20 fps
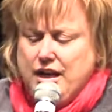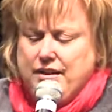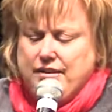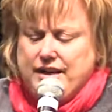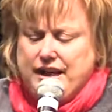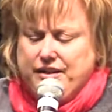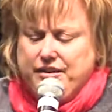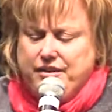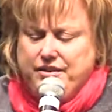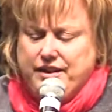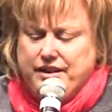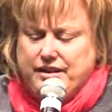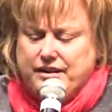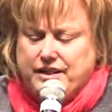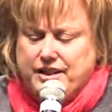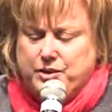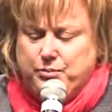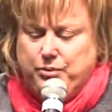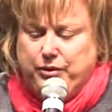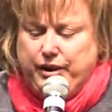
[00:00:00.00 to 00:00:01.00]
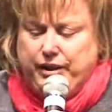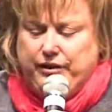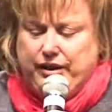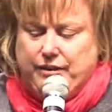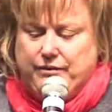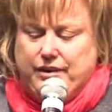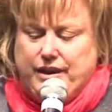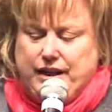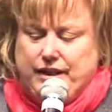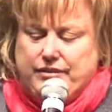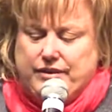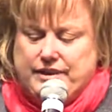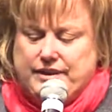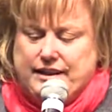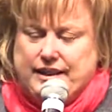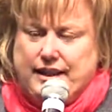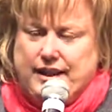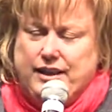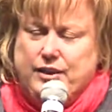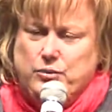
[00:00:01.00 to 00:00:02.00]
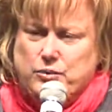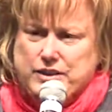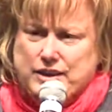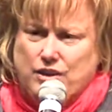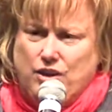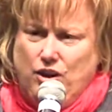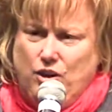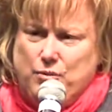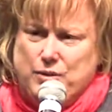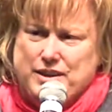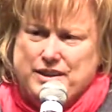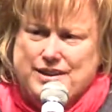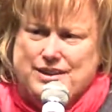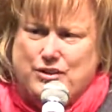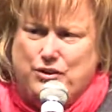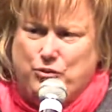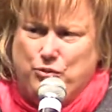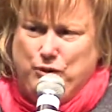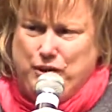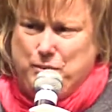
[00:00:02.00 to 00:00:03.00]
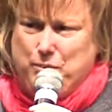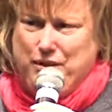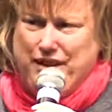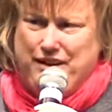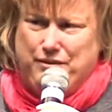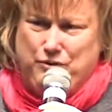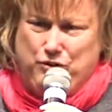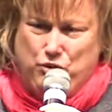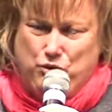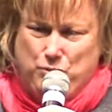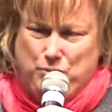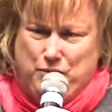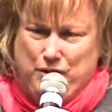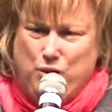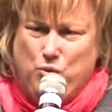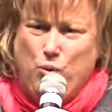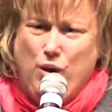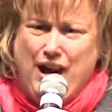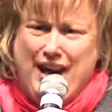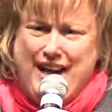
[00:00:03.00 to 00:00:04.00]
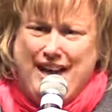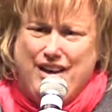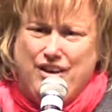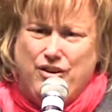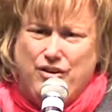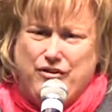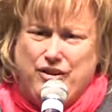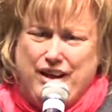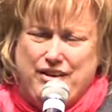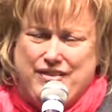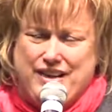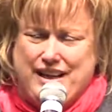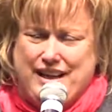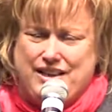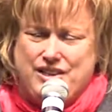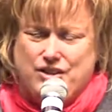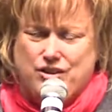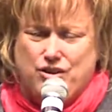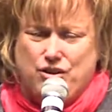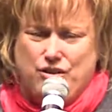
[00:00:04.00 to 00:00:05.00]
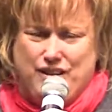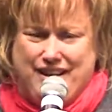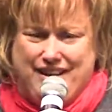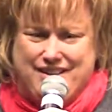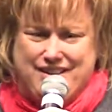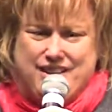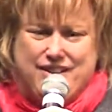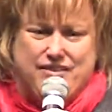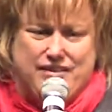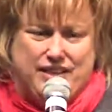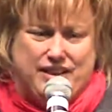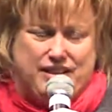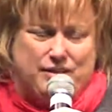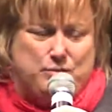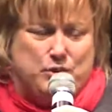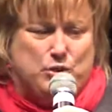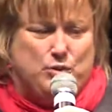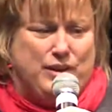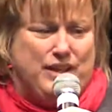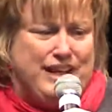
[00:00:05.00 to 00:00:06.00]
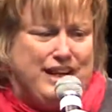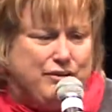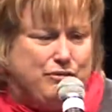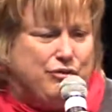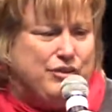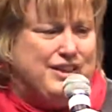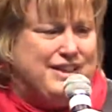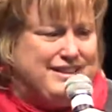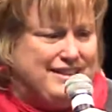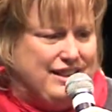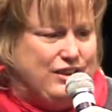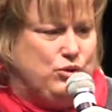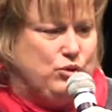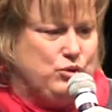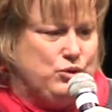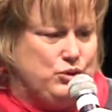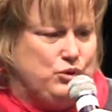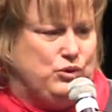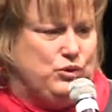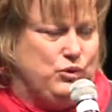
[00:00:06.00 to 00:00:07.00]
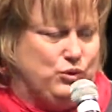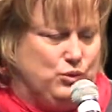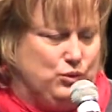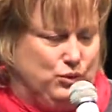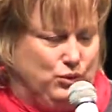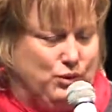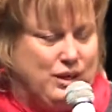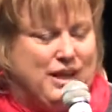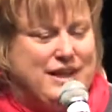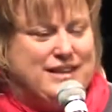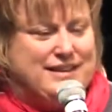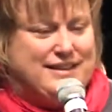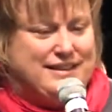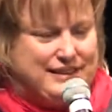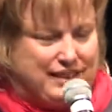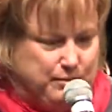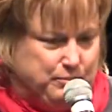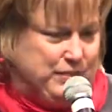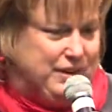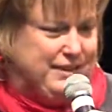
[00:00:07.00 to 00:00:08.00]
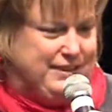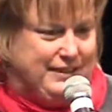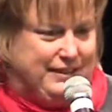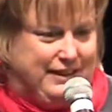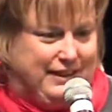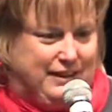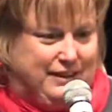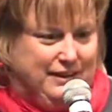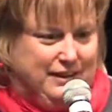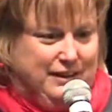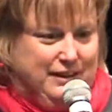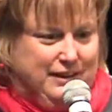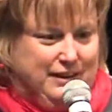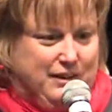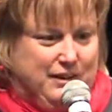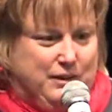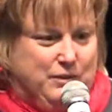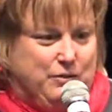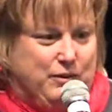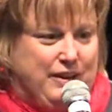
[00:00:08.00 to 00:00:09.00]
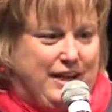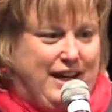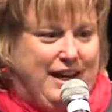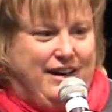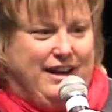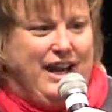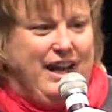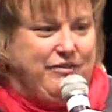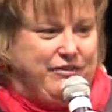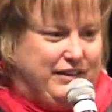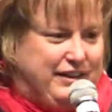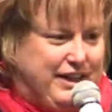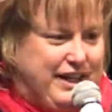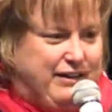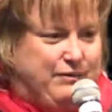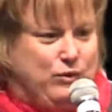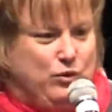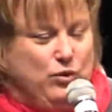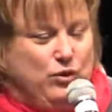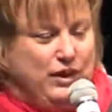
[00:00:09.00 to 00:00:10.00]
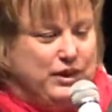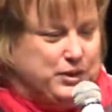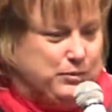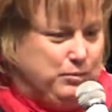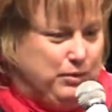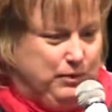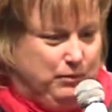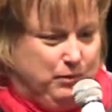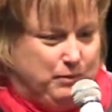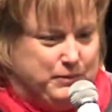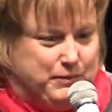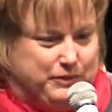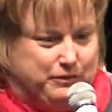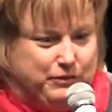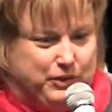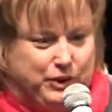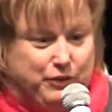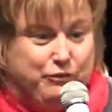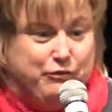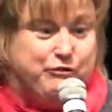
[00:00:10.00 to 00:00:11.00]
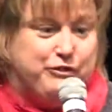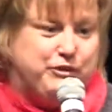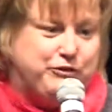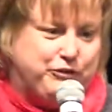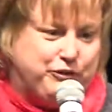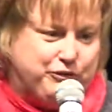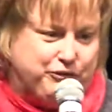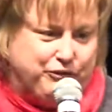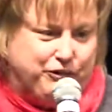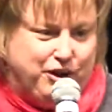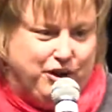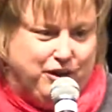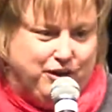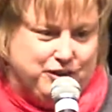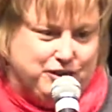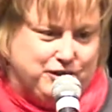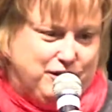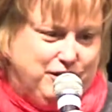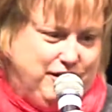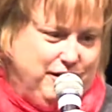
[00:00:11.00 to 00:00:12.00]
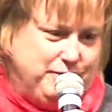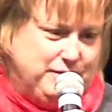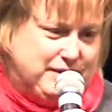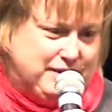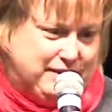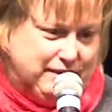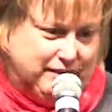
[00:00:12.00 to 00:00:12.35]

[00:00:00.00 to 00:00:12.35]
The other thing that this program gave us was a common software platform, a way of having interconnectivity between every single school seamlessly, without having to have all those problems of, different file types